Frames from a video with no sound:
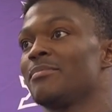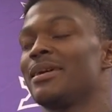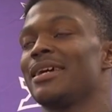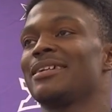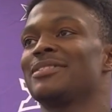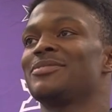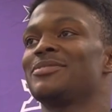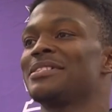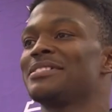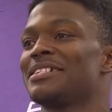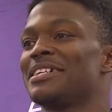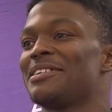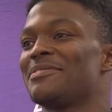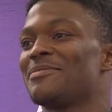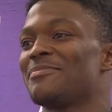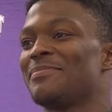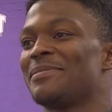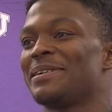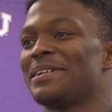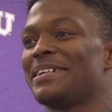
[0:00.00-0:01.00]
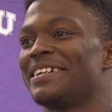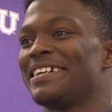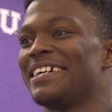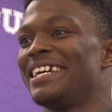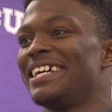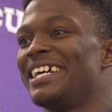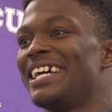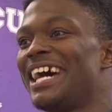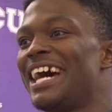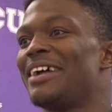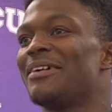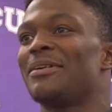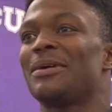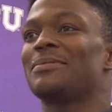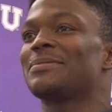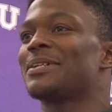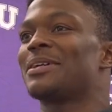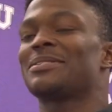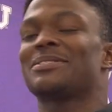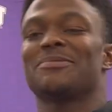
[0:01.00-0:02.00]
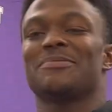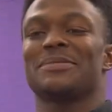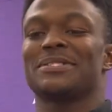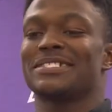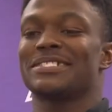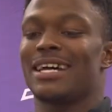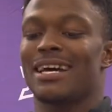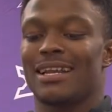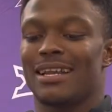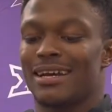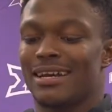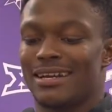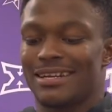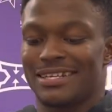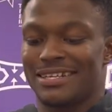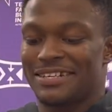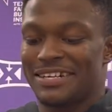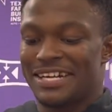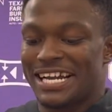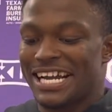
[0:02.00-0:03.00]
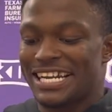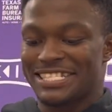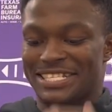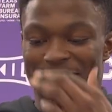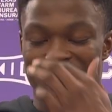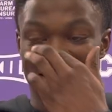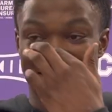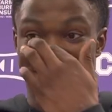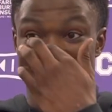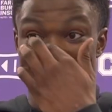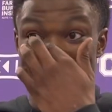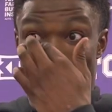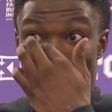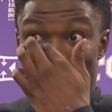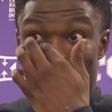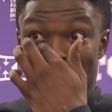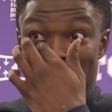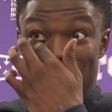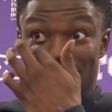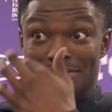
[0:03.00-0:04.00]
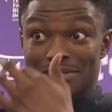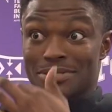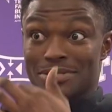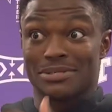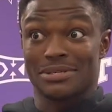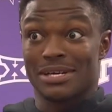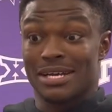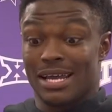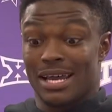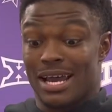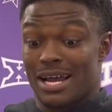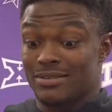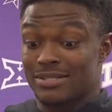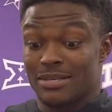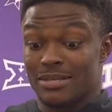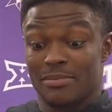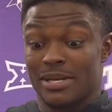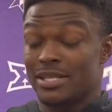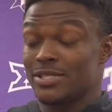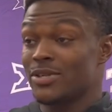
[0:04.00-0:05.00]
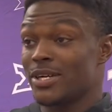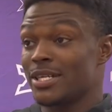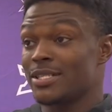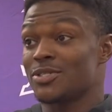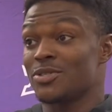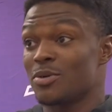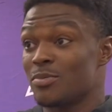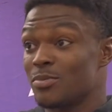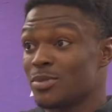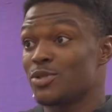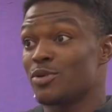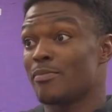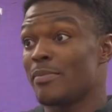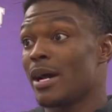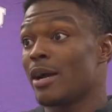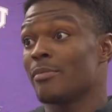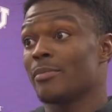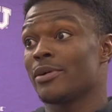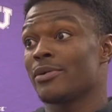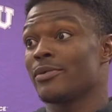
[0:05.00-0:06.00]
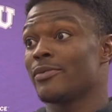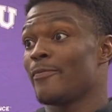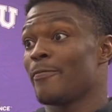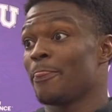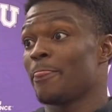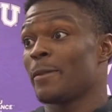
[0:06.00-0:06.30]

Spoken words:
Man, Trey's a hell of a player. I was talking to him on the sideline. I can't say what I said, but, it was a little I was like, man, Trey, show him what you about, bro.